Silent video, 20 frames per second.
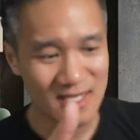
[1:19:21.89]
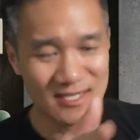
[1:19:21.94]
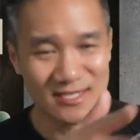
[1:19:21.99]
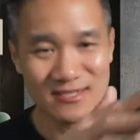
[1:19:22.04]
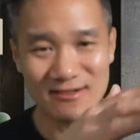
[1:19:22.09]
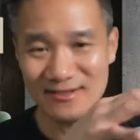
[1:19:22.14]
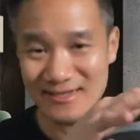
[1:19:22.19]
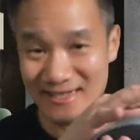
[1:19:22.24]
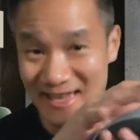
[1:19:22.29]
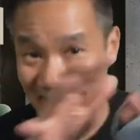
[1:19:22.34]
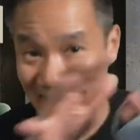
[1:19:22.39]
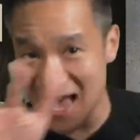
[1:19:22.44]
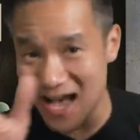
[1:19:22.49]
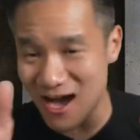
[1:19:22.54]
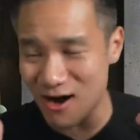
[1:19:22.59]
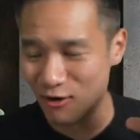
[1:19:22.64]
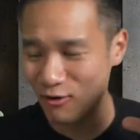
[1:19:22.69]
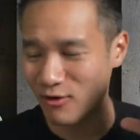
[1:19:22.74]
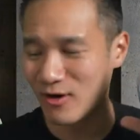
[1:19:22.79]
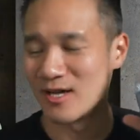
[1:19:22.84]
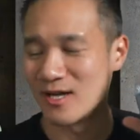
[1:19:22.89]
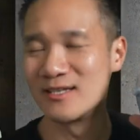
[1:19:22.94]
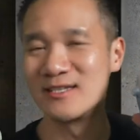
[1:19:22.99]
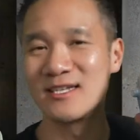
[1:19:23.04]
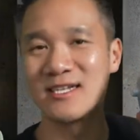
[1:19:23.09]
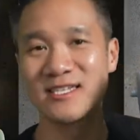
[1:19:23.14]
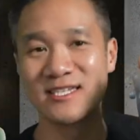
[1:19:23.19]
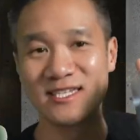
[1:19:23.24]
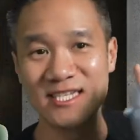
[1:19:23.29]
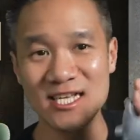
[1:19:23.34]
So now
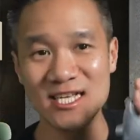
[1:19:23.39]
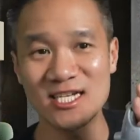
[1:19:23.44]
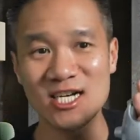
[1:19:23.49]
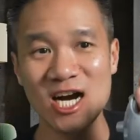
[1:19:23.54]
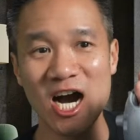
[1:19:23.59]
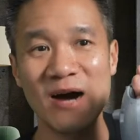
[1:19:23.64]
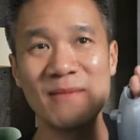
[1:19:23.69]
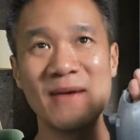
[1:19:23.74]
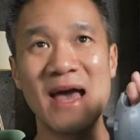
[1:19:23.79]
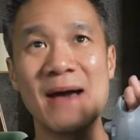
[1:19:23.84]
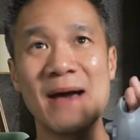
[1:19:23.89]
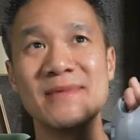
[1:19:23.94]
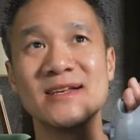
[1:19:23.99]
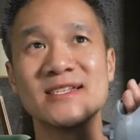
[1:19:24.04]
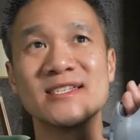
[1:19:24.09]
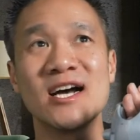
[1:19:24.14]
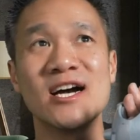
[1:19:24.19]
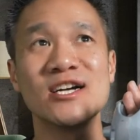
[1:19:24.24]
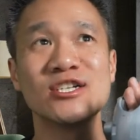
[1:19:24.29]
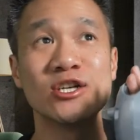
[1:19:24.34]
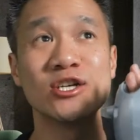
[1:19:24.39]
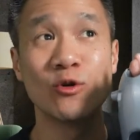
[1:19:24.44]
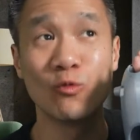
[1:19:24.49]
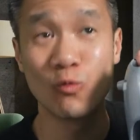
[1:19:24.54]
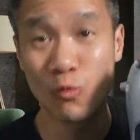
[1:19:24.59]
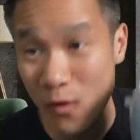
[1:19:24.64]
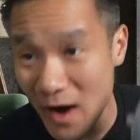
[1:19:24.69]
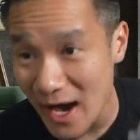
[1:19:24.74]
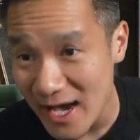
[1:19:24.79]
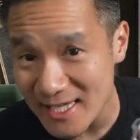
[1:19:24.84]
the Syncom hand massager
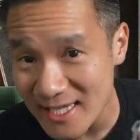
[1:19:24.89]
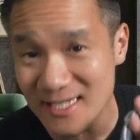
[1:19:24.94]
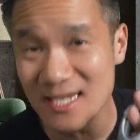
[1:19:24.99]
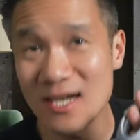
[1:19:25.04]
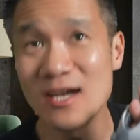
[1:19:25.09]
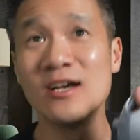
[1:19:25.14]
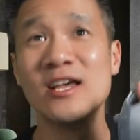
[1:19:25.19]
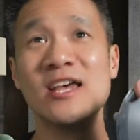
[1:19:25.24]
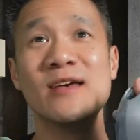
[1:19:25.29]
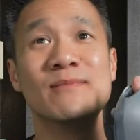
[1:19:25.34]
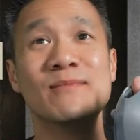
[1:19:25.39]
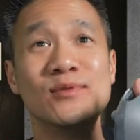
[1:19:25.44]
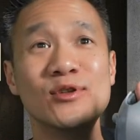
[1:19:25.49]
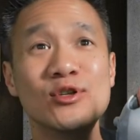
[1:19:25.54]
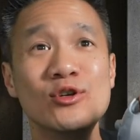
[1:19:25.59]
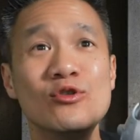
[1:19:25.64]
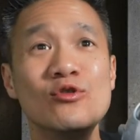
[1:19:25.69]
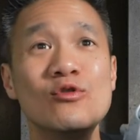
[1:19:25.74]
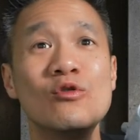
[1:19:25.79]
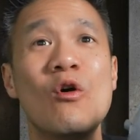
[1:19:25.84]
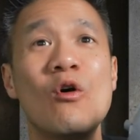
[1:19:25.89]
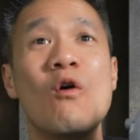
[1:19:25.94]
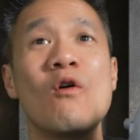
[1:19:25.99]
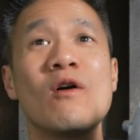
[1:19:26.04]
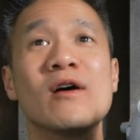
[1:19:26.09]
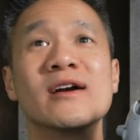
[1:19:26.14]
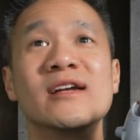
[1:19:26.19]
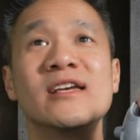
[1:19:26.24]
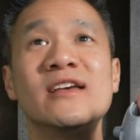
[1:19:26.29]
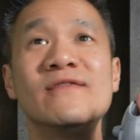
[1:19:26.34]
in white, in blue,
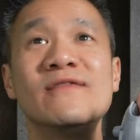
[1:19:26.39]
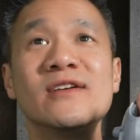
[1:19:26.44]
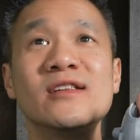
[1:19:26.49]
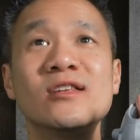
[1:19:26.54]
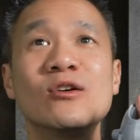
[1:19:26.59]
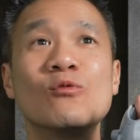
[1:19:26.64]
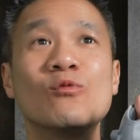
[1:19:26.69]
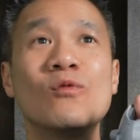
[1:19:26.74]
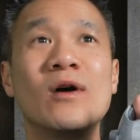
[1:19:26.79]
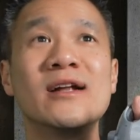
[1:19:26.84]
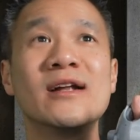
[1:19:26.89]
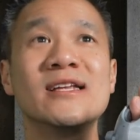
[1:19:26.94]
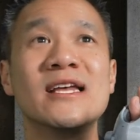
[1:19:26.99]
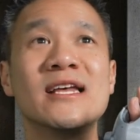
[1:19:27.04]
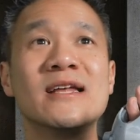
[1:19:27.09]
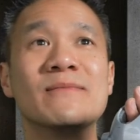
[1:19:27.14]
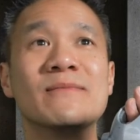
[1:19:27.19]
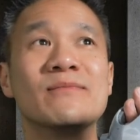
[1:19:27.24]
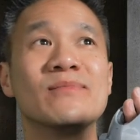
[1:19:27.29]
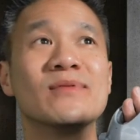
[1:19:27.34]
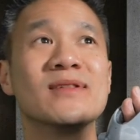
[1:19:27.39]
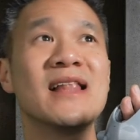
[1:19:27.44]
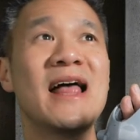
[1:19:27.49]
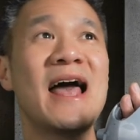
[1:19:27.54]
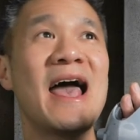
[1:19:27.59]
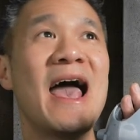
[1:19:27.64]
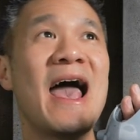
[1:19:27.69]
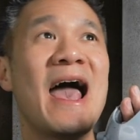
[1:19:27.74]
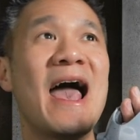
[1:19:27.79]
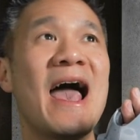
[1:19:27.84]
or even the one in
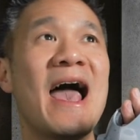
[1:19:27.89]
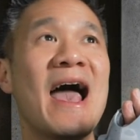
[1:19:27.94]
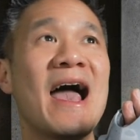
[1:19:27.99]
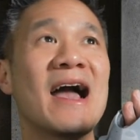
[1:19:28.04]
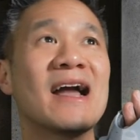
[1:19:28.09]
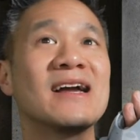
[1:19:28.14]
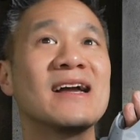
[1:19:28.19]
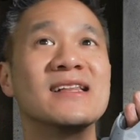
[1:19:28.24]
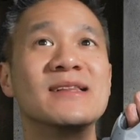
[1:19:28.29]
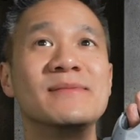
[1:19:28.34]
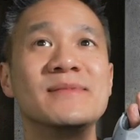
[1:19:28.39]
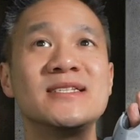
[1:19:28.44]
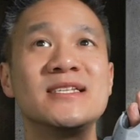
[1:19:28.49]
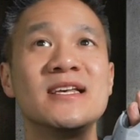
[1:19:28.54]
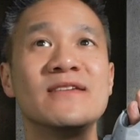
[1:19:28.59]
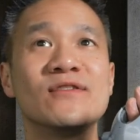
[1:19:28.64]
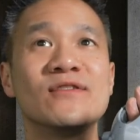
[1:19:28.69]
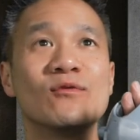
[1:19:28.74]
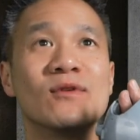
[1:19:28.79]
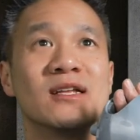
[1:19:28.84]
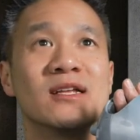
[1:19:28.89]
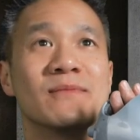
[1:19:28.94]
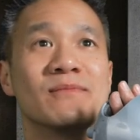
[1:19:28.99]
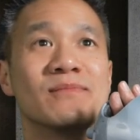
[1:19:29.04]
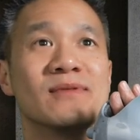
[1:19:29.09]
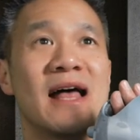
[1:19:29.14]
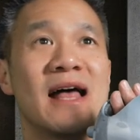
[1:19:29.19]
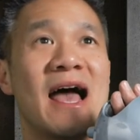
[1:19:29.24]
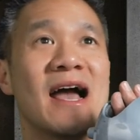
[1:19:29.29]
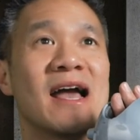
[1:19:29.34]
black. Let me see if the one in
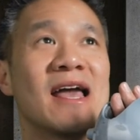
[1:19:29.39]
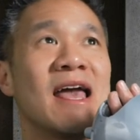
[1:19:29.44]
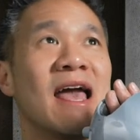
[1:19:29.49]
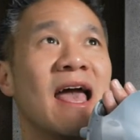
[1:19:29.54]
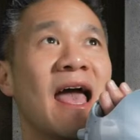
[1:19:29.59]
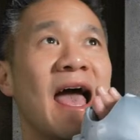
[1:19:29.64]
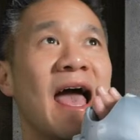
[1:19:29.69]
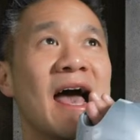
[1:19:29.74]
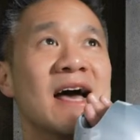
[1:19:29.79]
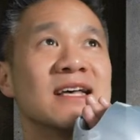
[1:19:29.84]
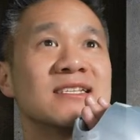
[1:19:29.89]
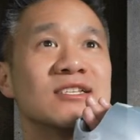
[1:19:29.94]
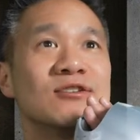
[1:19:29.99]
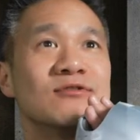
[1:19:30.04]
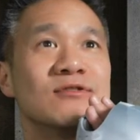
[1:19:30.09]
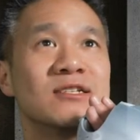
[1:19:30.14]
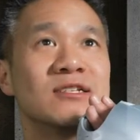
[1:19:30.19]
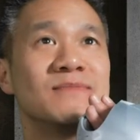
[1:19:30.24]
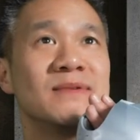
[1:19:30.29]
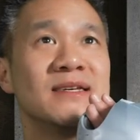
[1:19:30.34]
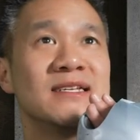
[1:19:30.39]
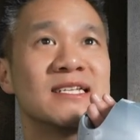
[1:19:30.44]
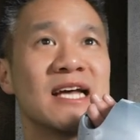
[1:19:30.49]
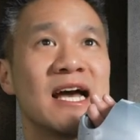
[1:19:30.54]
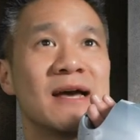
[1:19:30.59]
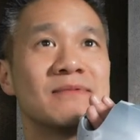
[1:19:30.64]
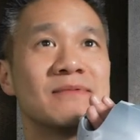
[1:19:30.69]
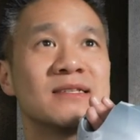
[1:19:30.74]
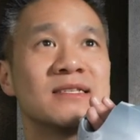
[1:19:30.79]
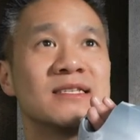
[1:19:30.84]
black has a USB
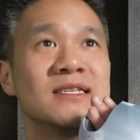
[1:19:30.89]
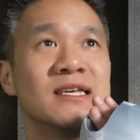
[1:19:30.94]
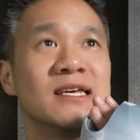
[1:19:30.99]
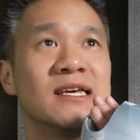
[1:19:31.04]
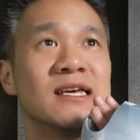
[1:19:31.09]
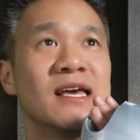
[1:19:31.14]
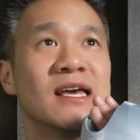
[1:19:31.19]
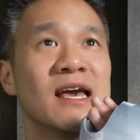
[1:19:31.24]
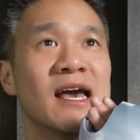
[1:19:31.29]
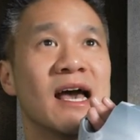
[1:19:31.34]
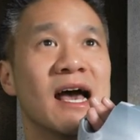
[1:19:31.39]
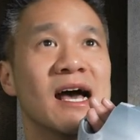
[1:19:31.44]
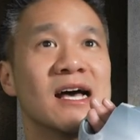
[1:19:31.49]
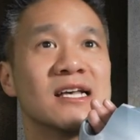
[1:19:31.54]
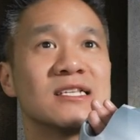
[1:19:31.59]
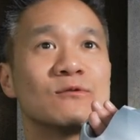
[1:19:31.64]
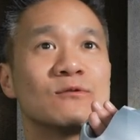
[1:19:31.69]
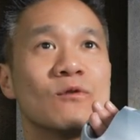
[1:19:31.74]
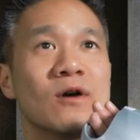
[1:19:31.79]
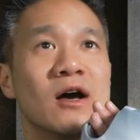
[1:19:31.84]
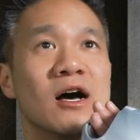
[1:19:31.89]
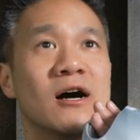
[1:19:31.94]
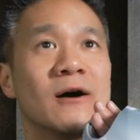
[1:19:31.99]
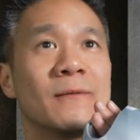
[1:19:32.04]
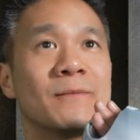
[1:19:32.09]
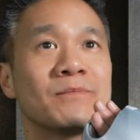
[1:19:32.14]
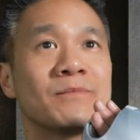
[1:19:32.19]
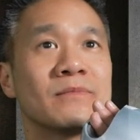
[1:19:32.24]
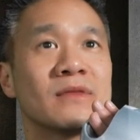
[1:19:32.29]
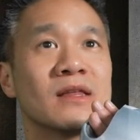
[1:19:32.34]
Type-C as
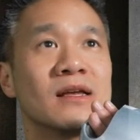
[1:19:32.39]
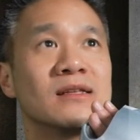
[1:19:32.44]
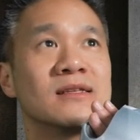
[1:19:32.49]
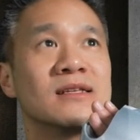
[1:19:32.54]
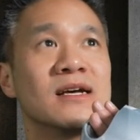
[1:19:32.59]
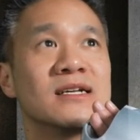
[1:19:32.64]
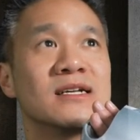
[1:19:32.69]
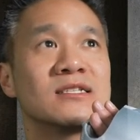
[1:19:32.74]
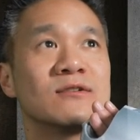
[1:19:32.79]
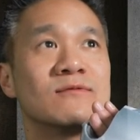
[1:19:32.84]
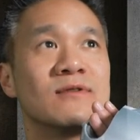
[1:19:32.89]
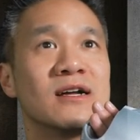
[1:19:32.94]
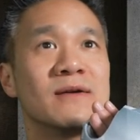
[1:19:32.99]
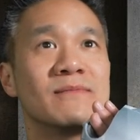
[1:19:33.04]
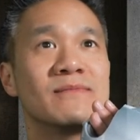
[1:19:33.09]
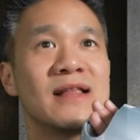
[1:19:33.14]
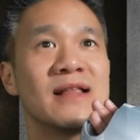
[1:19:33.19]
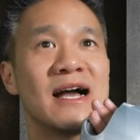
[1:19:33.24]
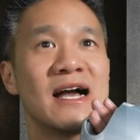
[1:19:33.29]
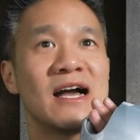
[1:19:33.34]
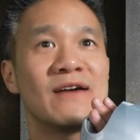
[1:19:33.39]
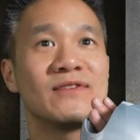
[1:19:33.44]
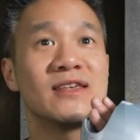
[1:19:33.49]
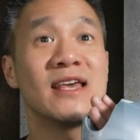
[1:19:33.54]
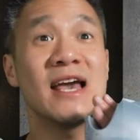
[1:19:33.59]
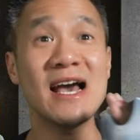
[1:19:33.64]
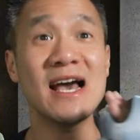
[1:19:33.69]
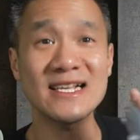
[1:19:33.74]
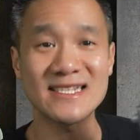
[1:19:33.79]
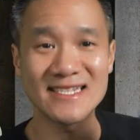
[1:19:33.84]
well. Does the one in black have?
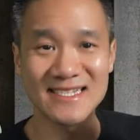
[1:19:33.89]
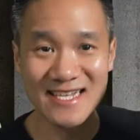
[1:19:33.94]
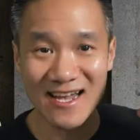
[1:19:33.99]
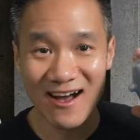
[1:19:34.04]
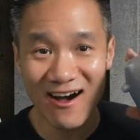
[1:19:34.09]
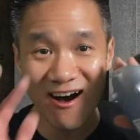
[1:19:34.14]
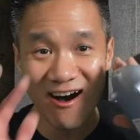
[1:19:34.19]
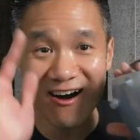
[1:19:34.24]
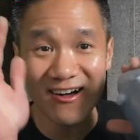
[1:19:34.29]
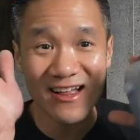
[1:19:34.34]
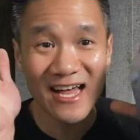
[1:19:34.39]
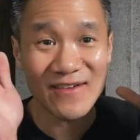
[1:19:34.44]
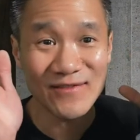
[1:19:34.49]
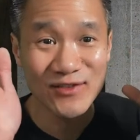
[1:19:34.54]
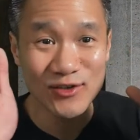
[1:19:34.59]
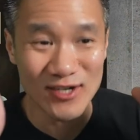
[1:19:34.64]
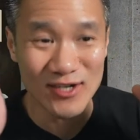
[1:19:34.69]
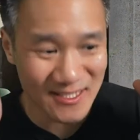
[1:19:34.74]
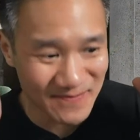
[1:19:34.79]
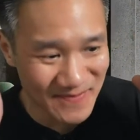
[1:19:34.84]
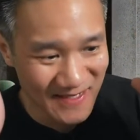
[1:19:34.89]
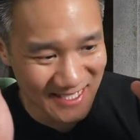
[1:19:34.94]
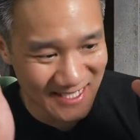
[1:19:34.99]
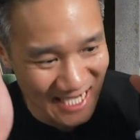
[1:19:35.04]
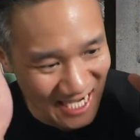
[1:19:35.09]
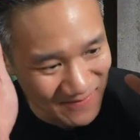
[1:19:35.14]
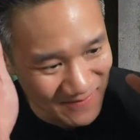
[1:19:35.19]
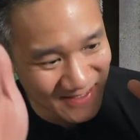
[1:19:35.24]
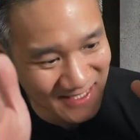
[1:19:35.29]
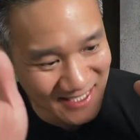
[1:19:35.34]
Yes, they all have USB
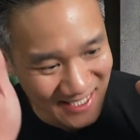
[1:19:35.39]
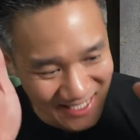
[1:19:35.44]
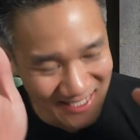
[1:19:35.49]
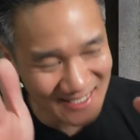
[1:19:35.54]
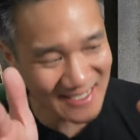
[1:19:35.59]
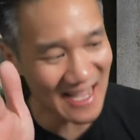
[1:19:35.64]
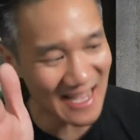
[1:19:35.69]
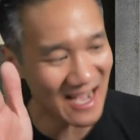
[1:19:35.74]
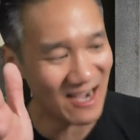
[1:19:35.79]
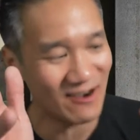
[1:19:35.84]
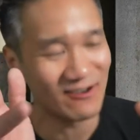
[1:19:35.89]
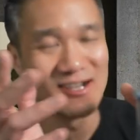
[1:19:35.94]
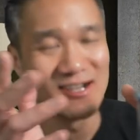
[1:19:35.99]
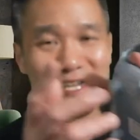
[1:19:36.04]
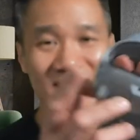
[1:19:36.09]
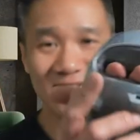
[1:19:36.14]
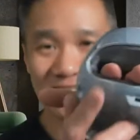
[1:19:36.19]
Type-C now.